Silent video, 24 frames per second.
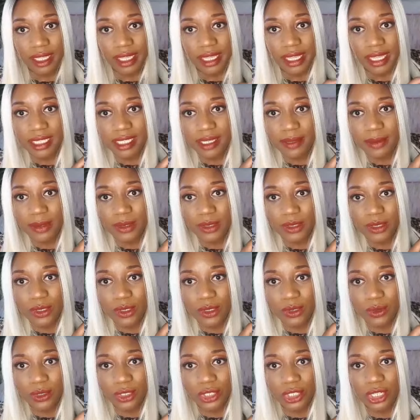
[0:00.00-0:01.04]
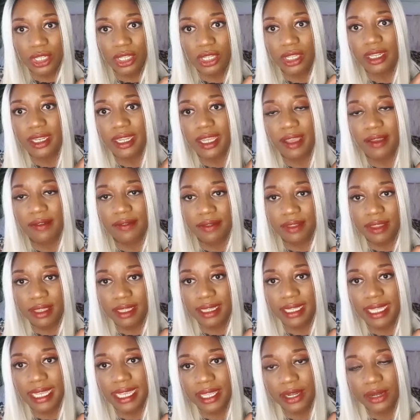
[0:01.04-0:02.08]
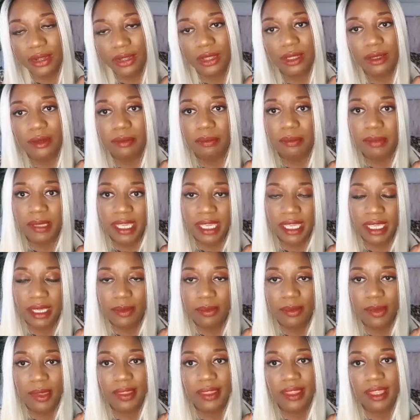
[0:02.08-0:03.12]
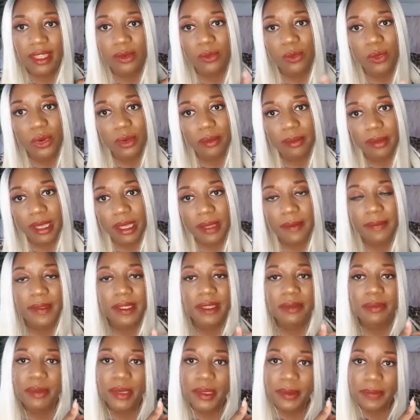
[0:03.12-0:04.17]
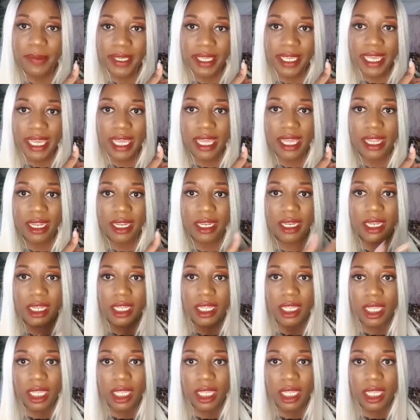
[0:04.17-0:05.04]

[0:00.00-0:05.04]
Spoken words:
It's supposed to switch on, have the light on, beep, and then warm up and beep again.